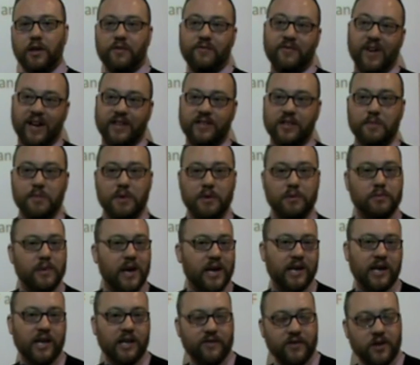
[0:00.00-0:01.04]
fact, some people
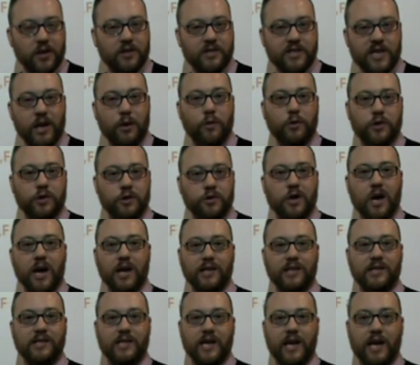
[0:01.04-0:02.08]
might not even understand what you're trying
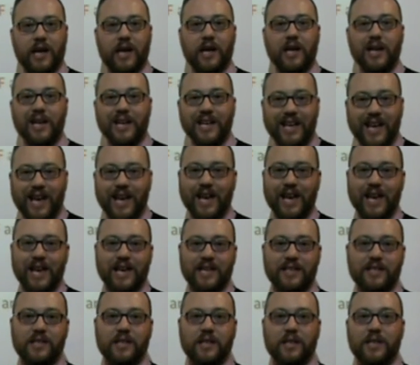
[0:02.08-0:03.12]
to say.
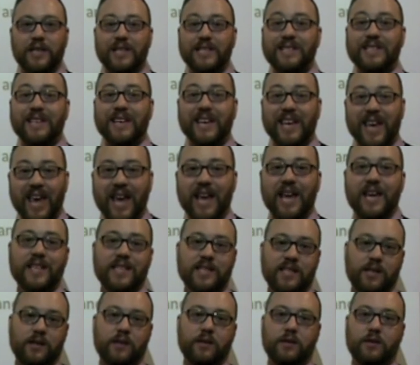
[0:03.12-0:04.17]
Gehese. It's
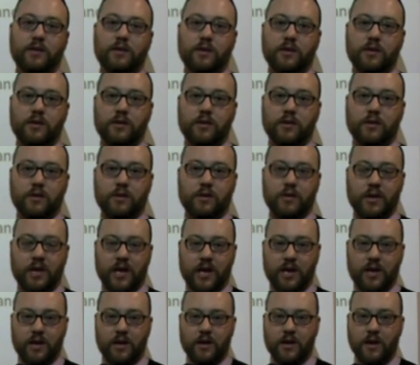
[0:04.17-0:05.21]
Käse.
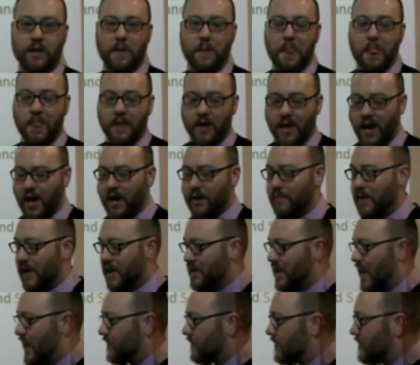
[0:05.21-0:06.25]
Okay? Got to make
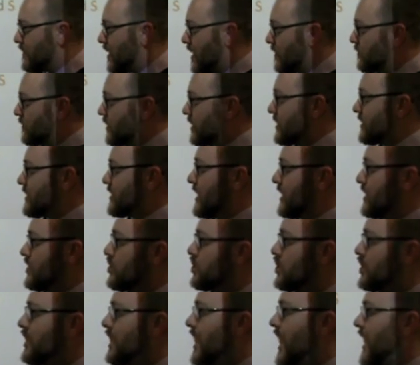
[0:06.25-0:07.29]
that remembrance that
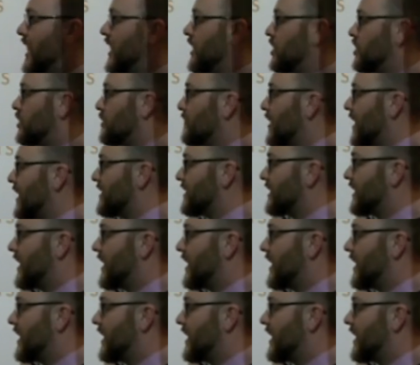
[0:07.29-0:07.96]
GH makes